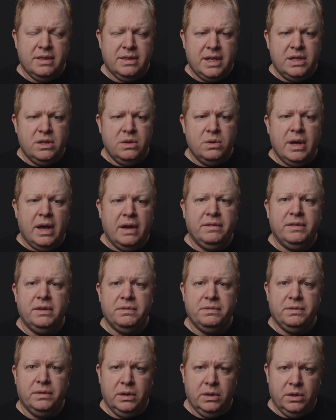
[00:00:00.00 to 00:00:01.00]
They do have
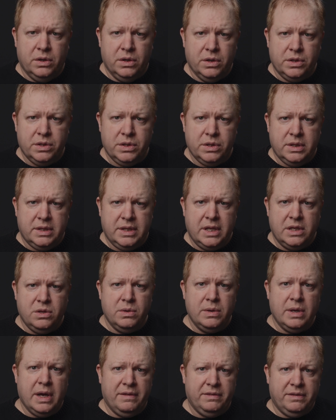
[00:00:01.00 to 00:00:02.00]
different looks, they do
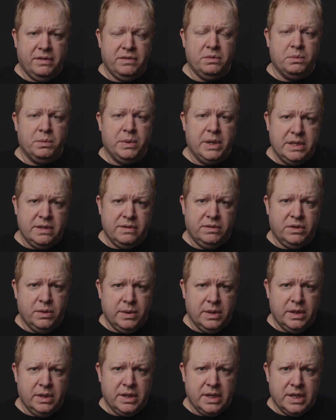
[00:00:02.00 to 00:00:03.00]
have different ways of
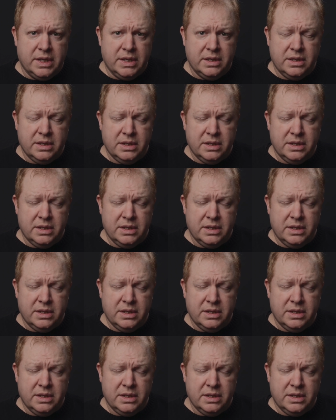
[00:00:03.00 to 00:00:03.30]
doing things.